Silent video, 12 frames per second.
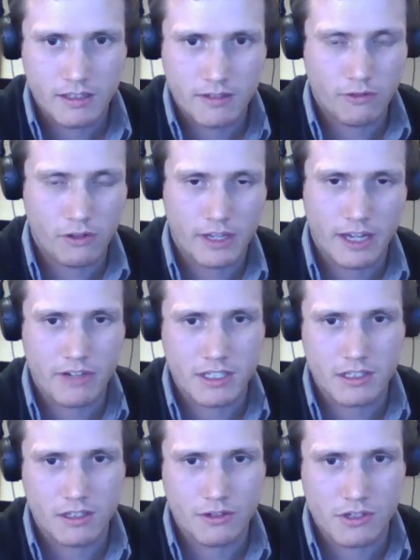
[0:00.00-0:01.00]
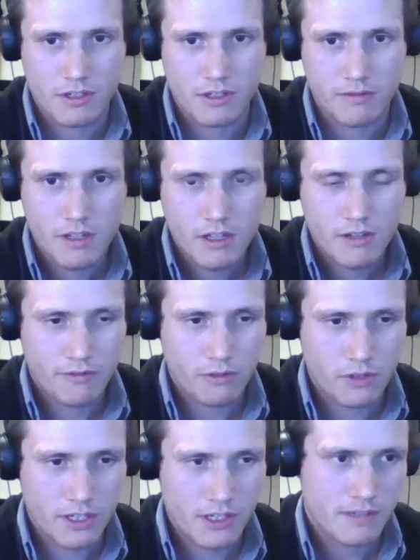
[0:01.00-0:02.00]
4K resolution
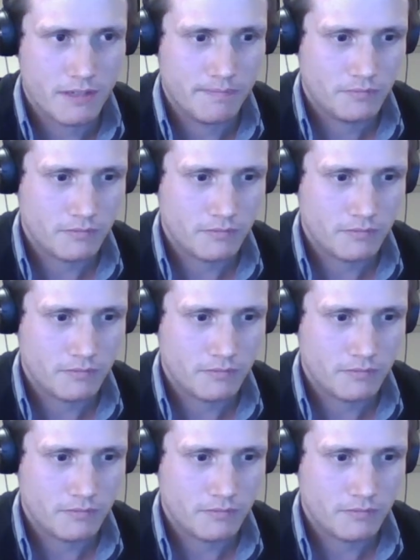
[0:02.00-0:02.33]
footage,